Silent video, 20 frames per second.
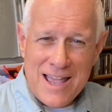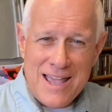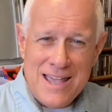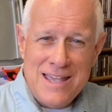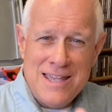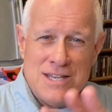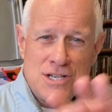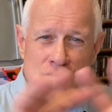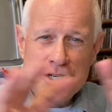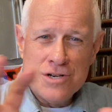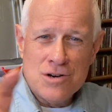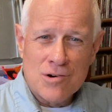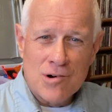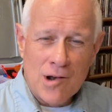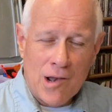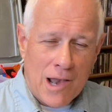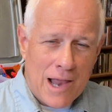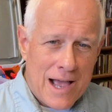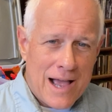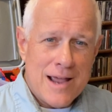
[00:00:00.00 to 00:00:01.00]
is your
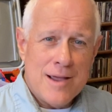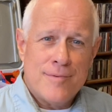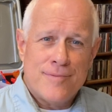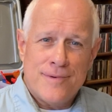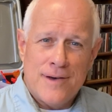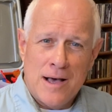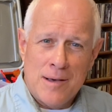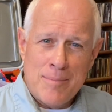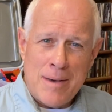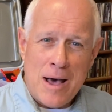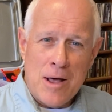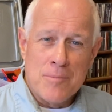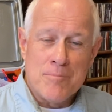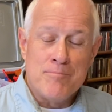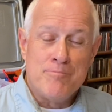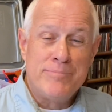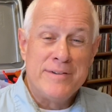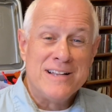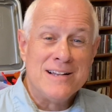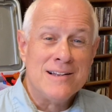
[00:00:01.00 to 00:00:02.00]
life
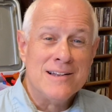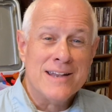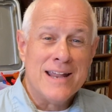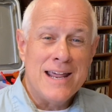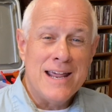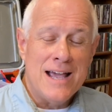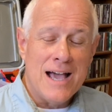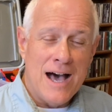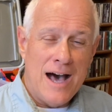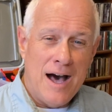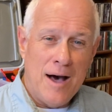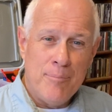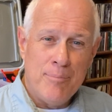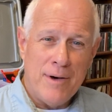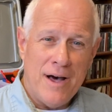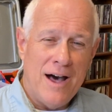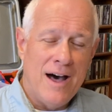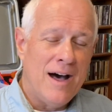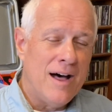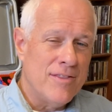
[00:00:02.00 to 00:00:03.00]
about building up
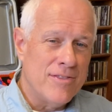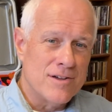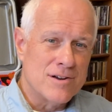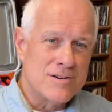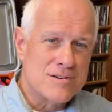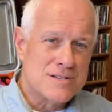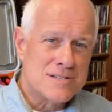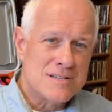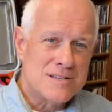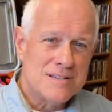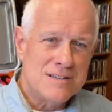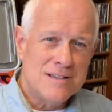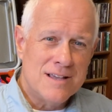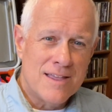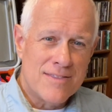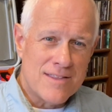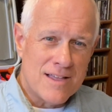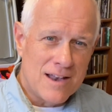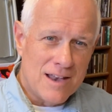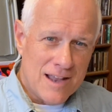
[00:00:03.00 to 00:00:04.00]
others
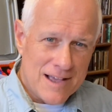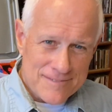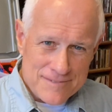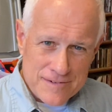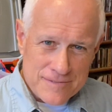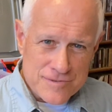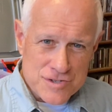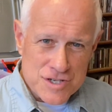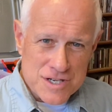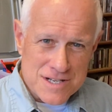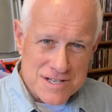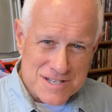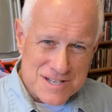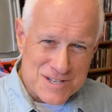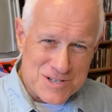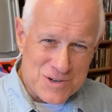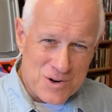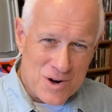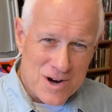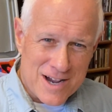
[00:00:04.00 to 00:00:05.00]
in the love of
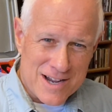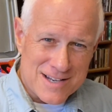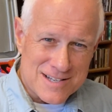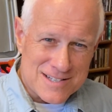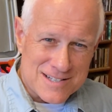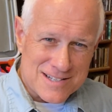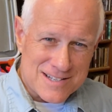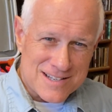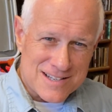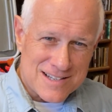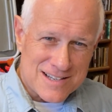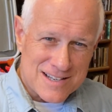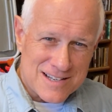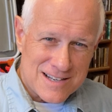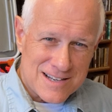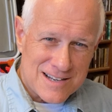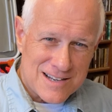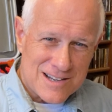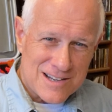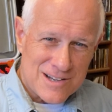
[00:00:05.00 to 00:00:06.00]
Jesus Christ
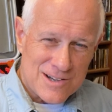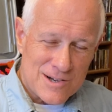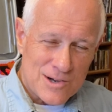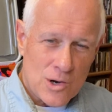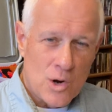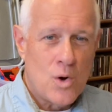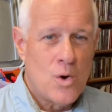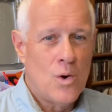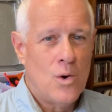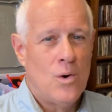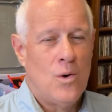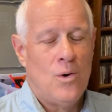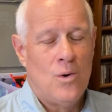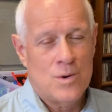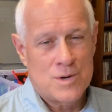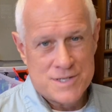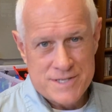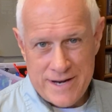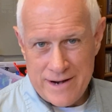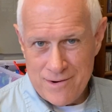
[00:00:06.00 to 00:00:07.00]

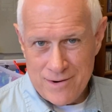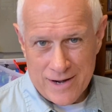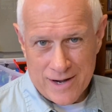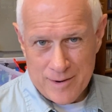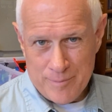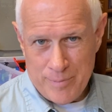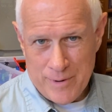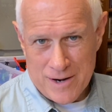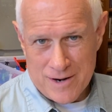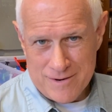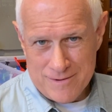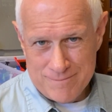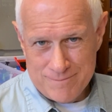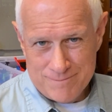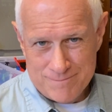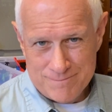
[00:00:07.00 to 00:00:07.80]
or tearing apart?